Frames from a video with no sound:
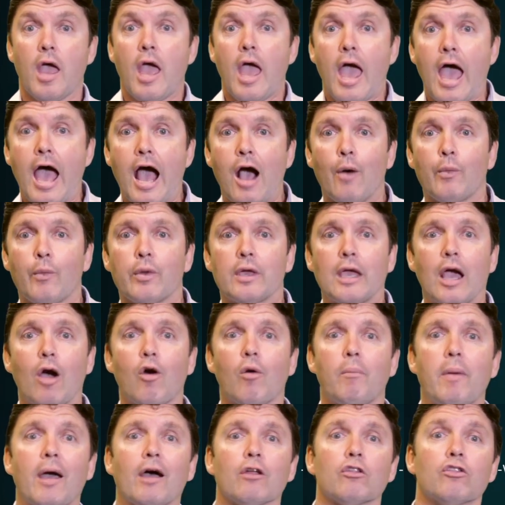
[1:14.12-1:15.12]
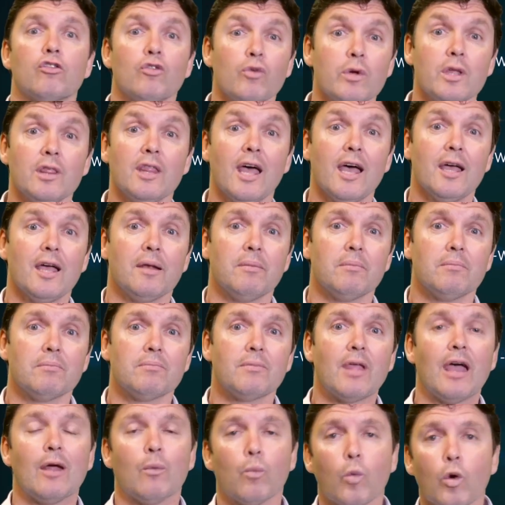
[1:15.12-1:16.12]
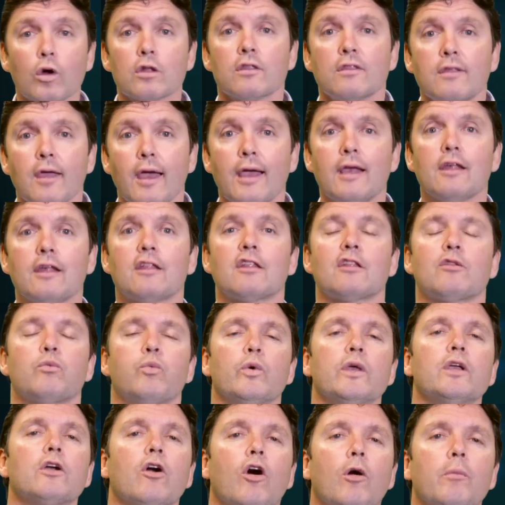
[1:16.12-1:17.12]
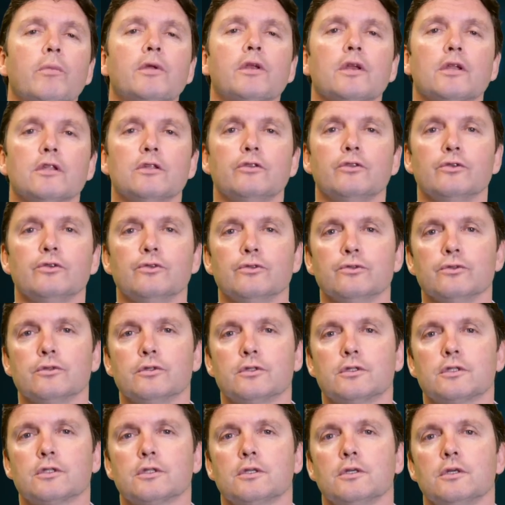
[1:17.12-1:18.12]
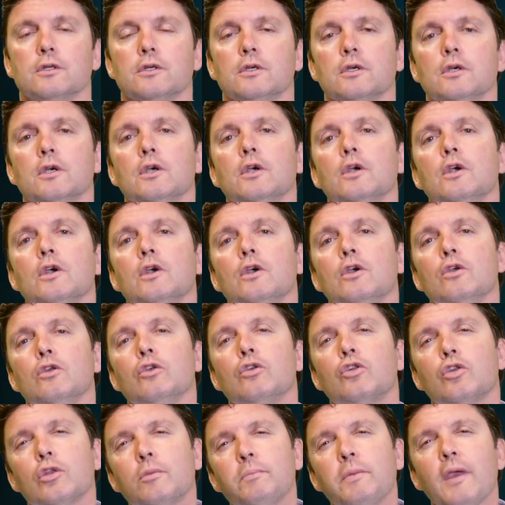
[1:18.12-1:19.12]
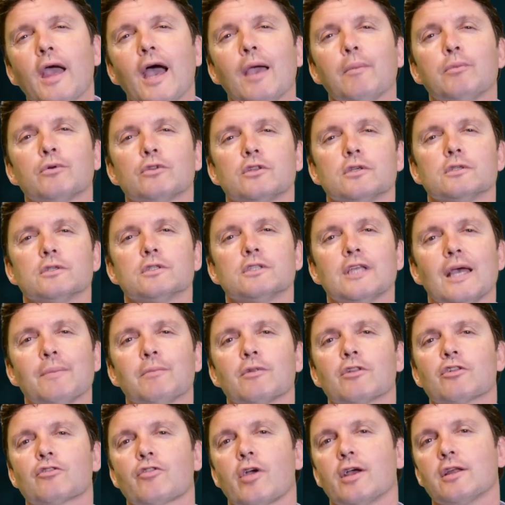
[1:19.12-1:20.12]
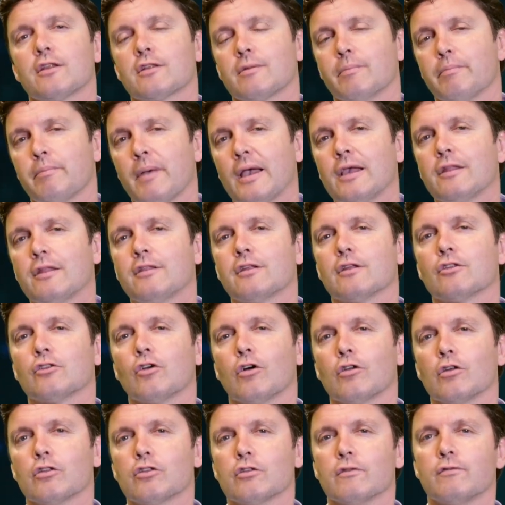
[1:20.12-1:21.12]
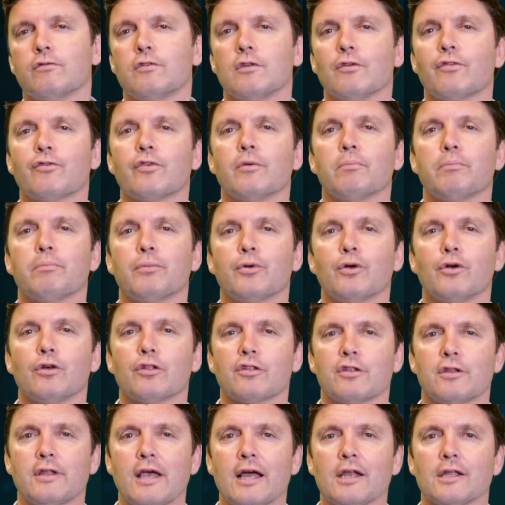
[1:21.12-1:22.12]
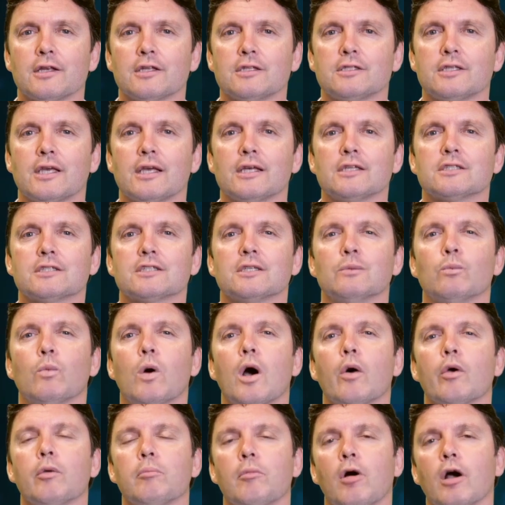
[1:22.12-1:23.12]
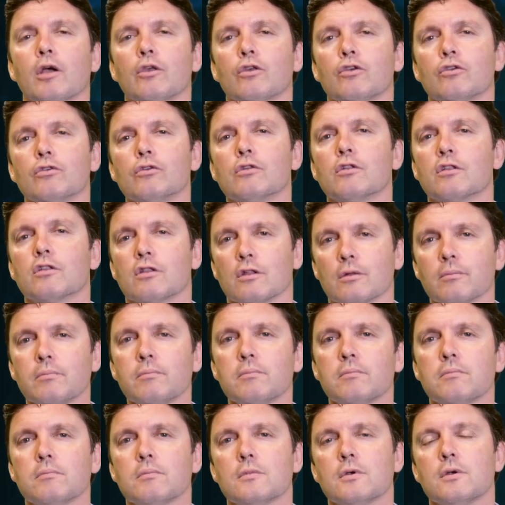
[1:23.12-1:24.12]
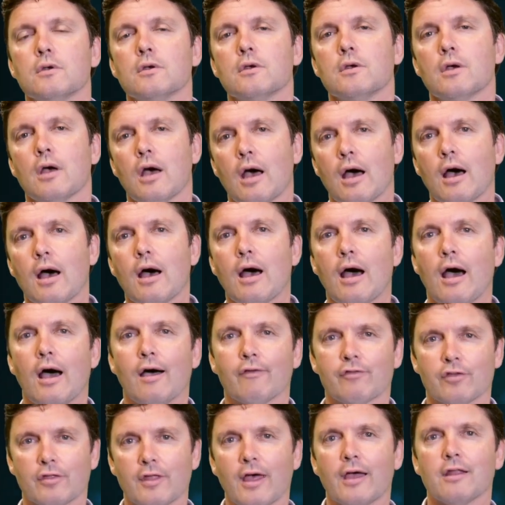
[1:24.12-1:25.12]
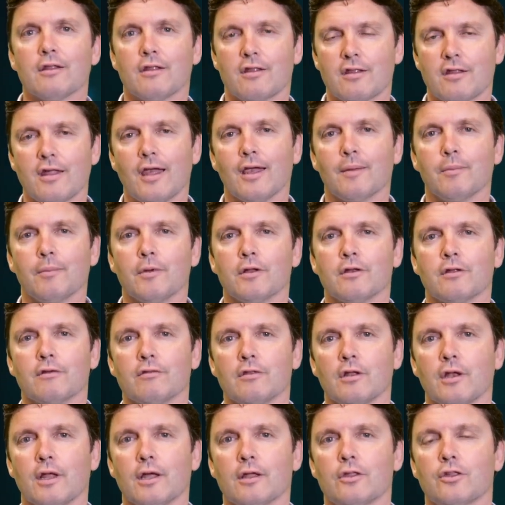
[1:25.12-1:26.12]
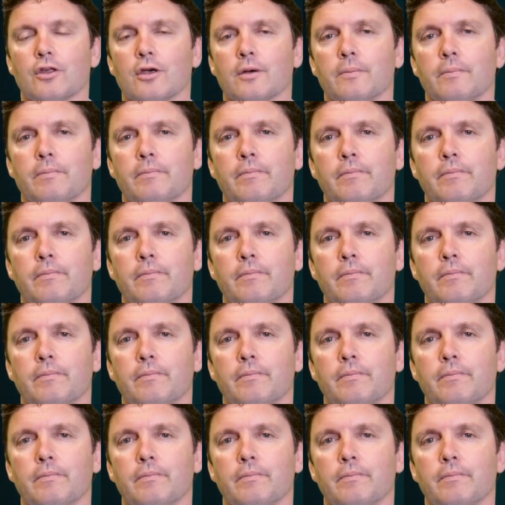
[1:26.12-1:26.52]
How we go about doing that and what tests we commonly use. You should be able to demonstrate some basic knowledge of different personality tests and why we might use them after that segment of the lecture.